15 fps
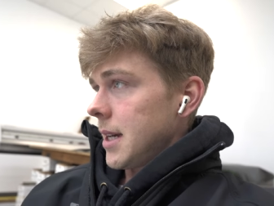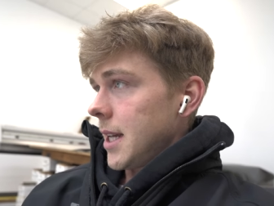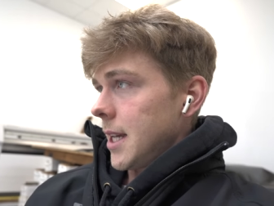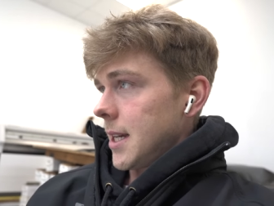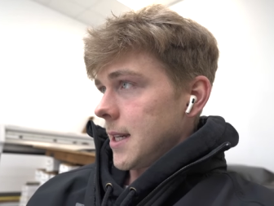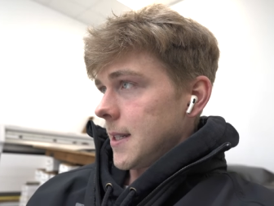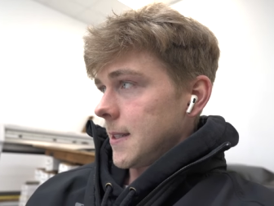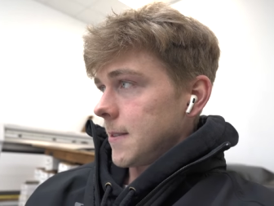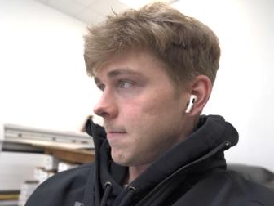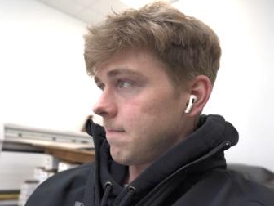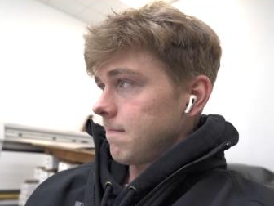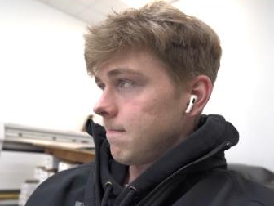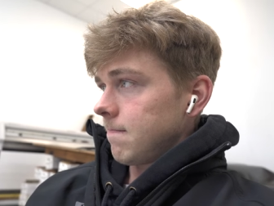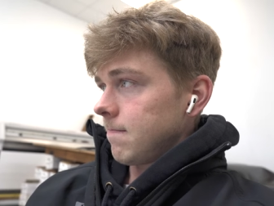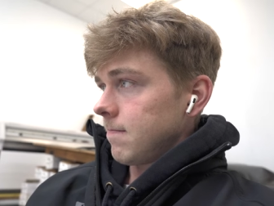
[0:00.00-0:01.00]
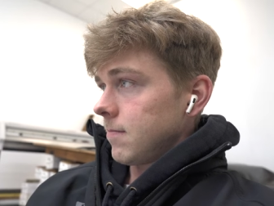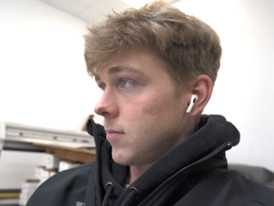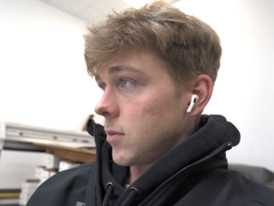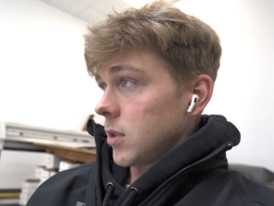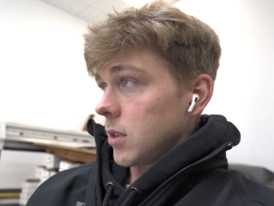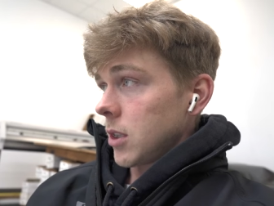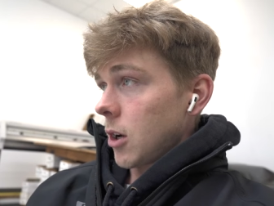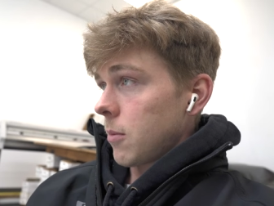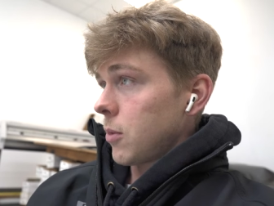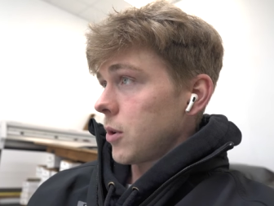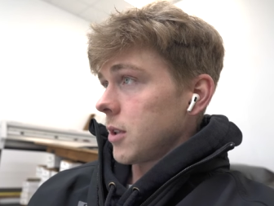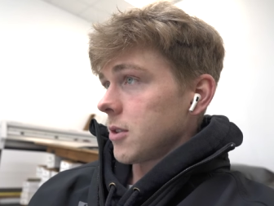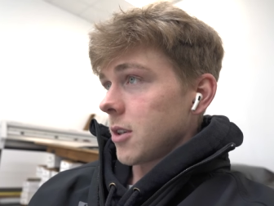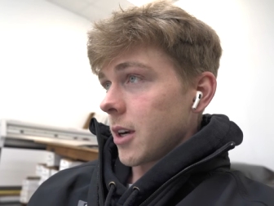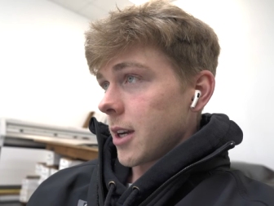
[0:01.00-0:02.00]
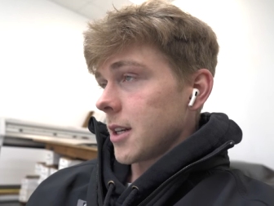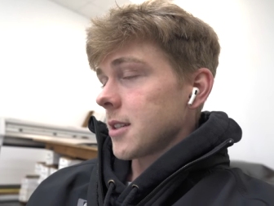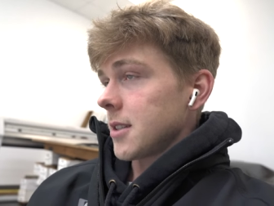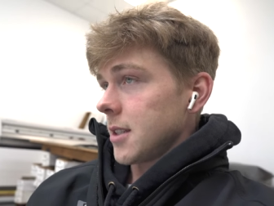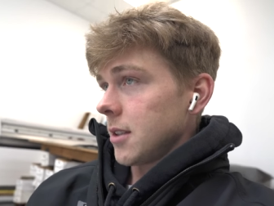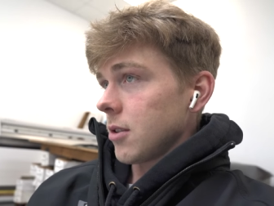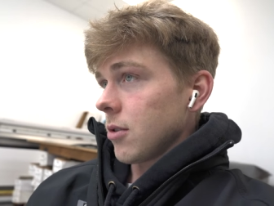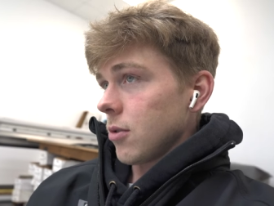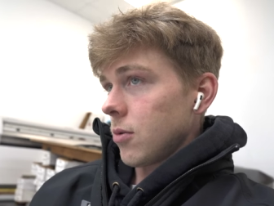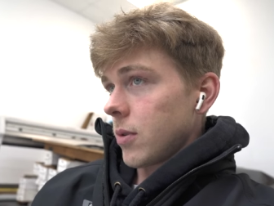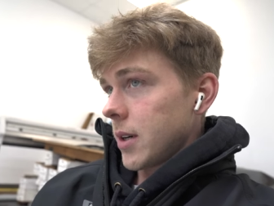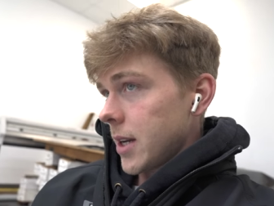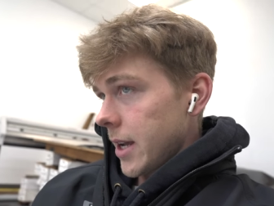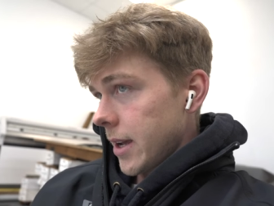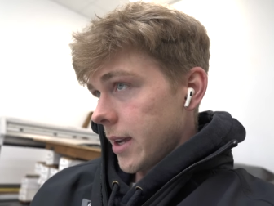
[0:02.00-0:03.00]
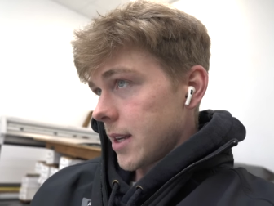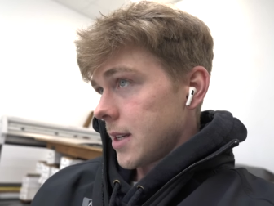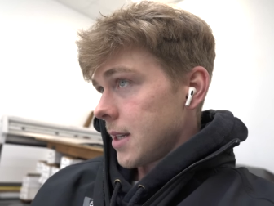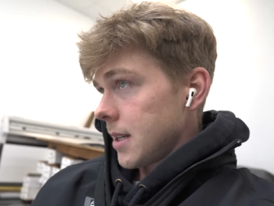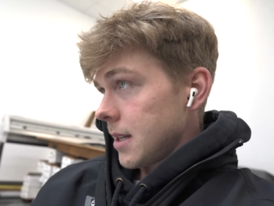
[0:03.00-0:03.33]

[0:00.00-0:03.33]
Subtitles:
And y'all boys are going to see through one day.